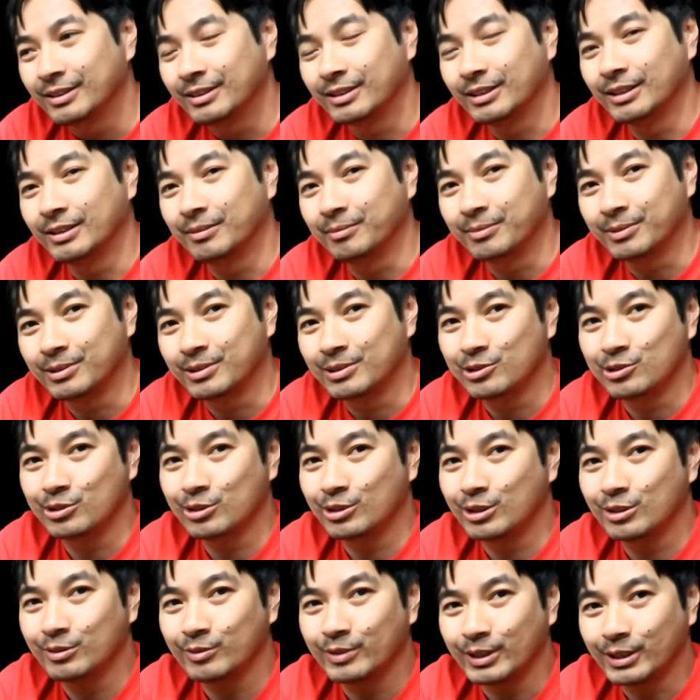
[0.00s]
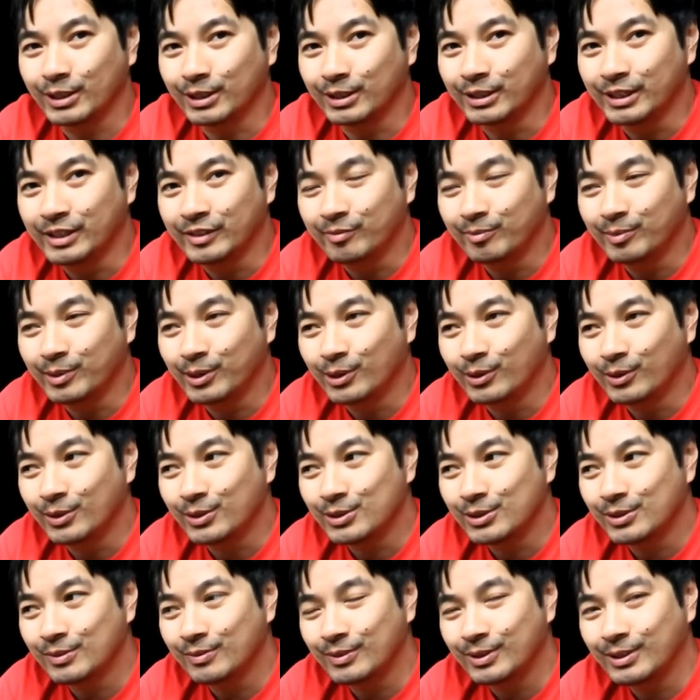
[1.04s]
Um, just think of like a leaf blower or
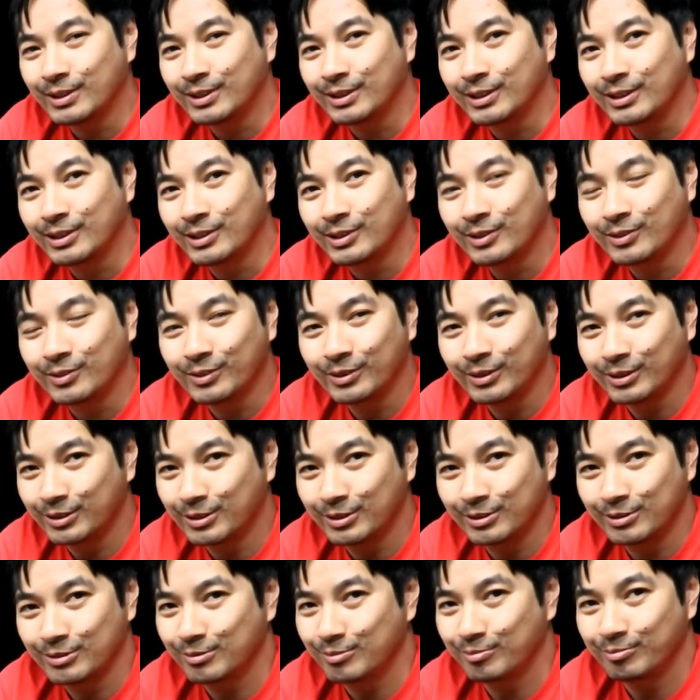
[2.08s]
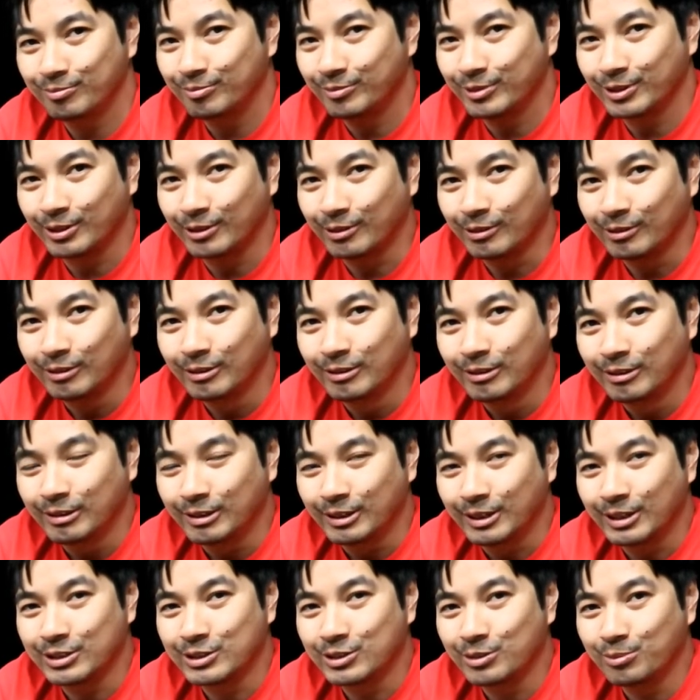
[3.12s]
something, you know, just, you know,
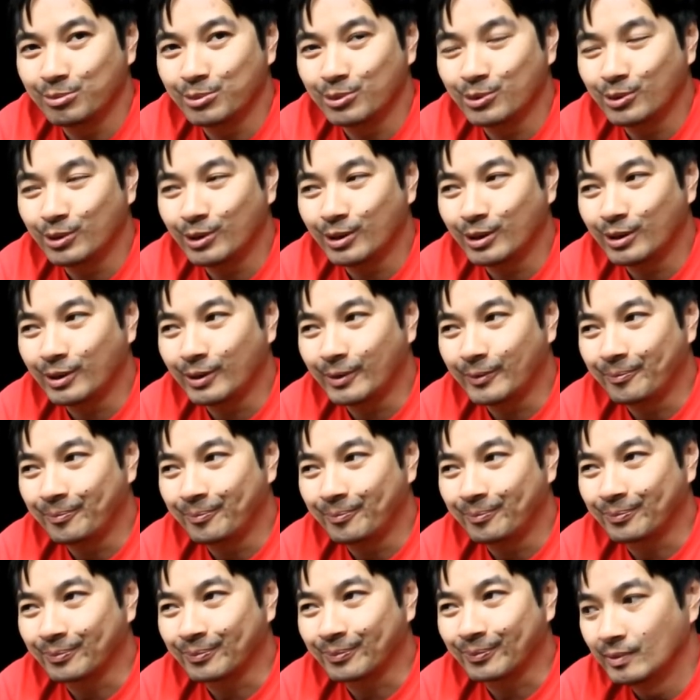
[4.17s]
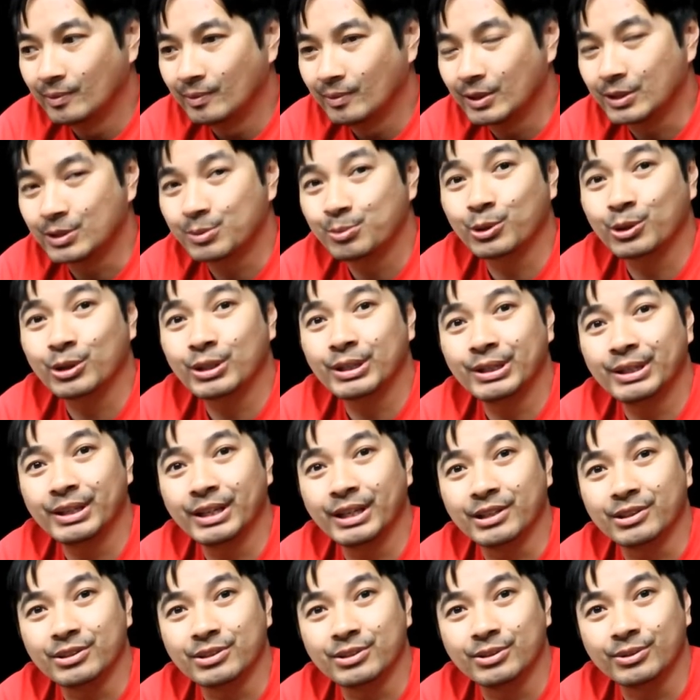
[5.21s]
it's a more it's more
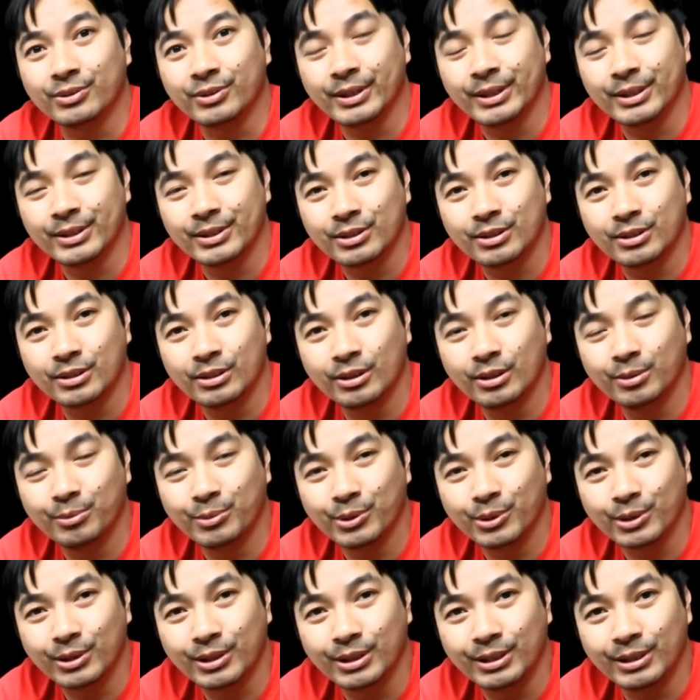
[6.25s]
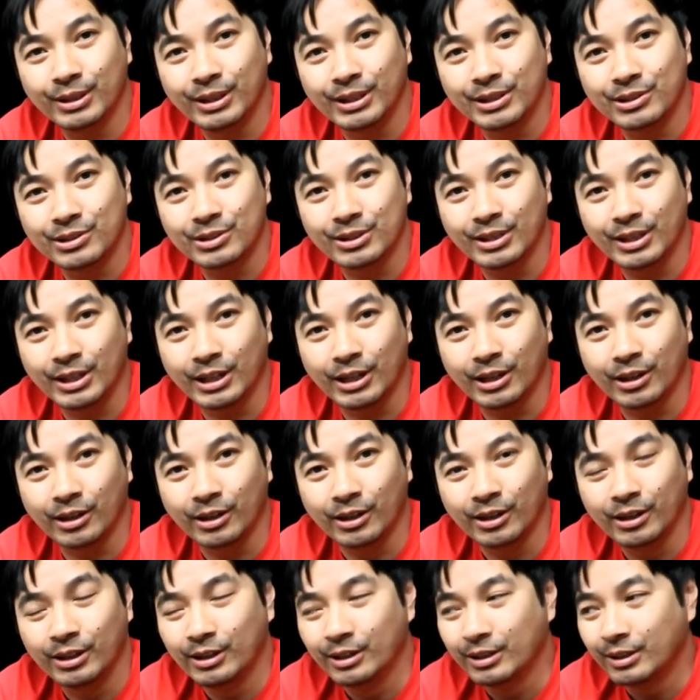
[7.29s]
condensed, okay? It's a more condensed air.